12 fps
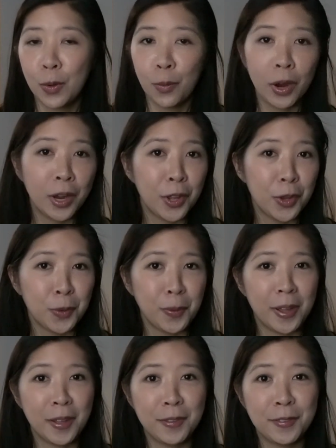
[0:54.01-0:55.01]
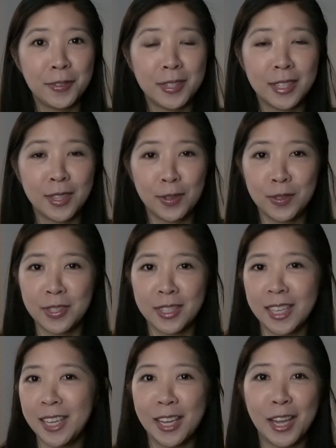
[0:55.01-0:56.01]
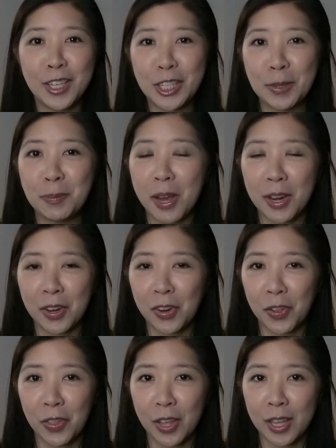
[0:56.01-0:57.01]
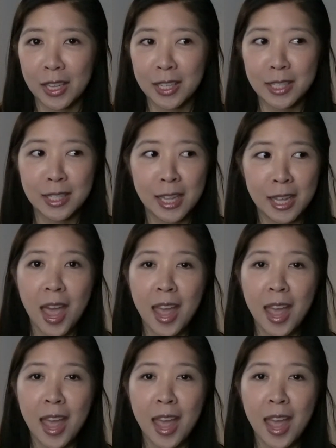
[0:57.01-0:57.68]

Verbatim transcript: Radio waves, those EKG monitor things,